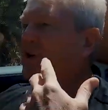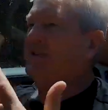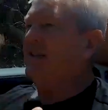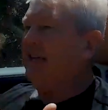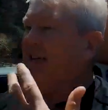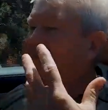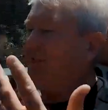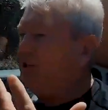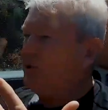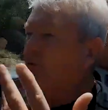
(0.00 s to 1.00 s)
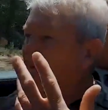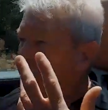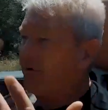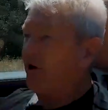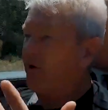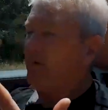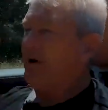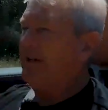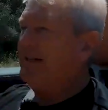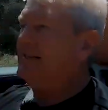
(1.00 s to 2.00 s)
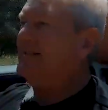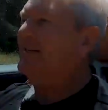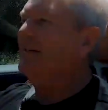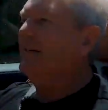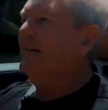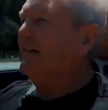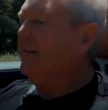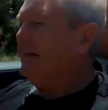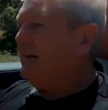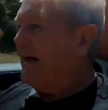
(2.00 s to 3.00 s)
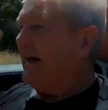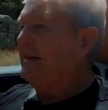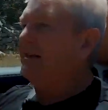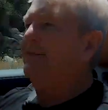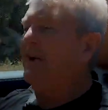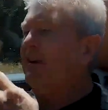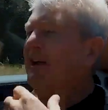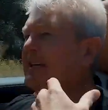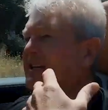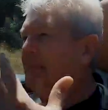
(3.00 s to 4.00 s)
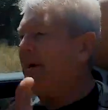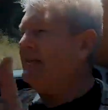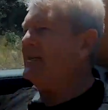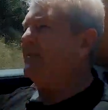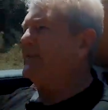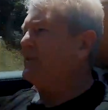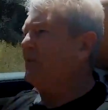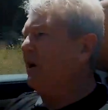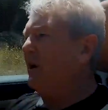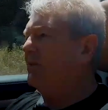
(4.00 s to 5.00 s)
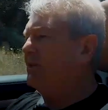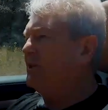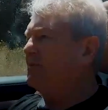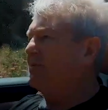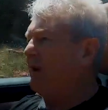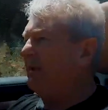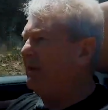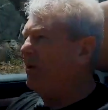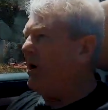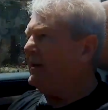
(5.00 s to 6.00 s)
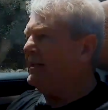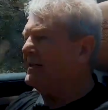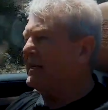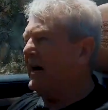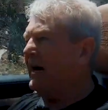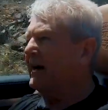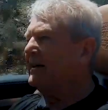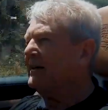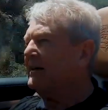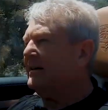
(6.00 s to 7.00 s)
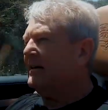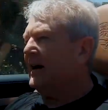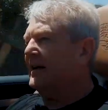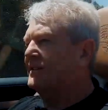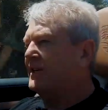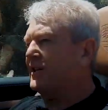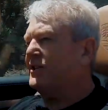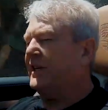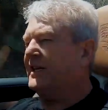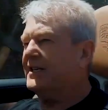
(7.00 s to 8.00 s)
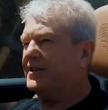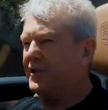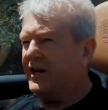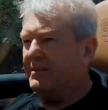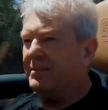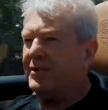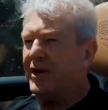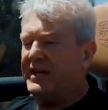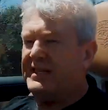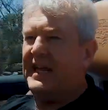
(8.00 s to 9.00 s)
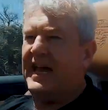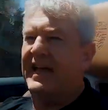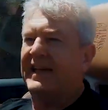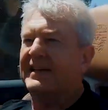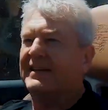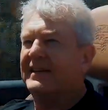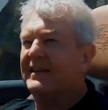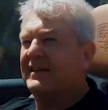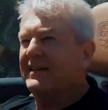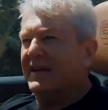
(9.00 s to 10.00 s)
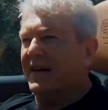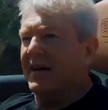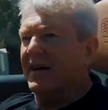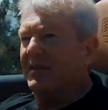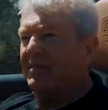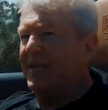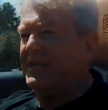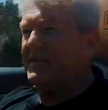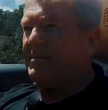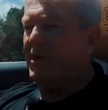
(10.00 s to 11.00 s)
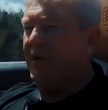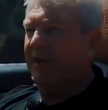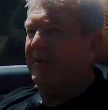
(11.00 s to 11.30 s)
of the individual throttle bodies. And it's very expensive as well, which is probably why this car has such an extreme price tag placed upon it.